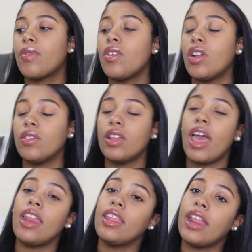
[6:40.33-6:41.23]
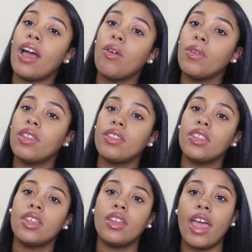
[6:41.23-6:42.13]
you know, had needed help with
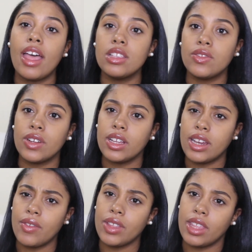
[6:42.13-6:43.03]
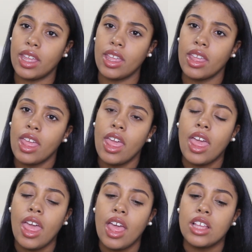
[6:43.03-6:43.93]
Ezra and everything.
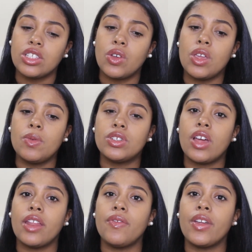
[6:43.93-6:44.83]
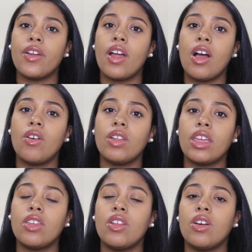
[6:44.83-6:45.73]
So he was trying to figure out,
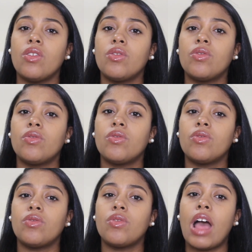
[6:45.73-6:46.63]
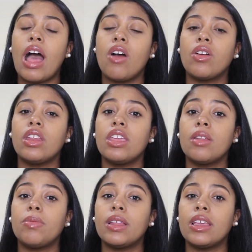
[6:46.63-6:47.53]
like, you know, how could he
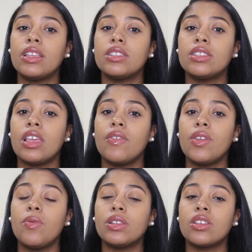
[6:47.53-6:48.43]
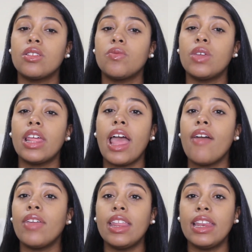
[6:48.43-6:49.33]
get a place if he wasn't, we didn't
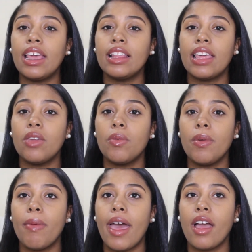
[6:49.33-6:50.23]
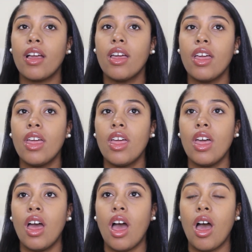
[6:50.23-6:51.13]
have any date that he would be back.
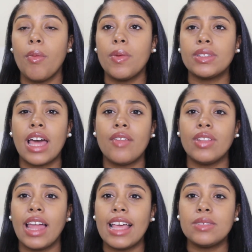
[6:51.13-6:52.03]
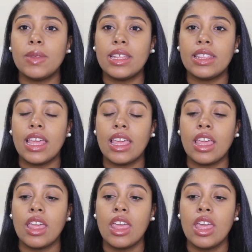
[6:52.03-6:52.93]
It was kind of a last minute
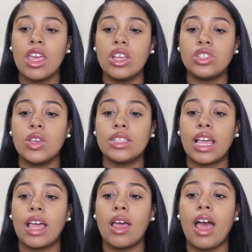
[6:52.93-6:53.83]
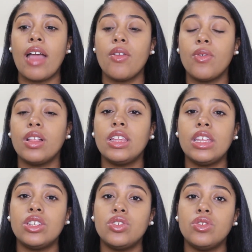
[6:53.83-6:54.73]
thing. So he's like, I really
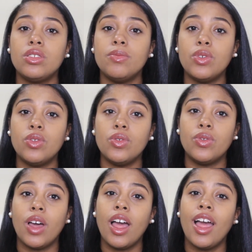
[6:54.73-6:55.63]
need you to move